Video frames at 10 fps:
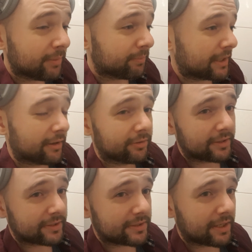Because,
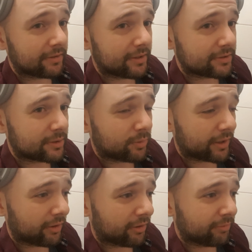as I said, there's
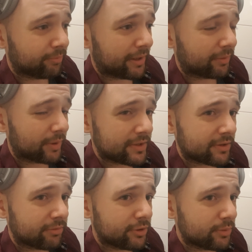quite a lot of better ways
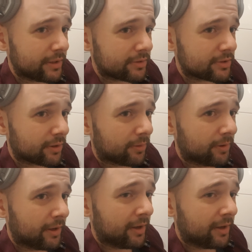of doing so.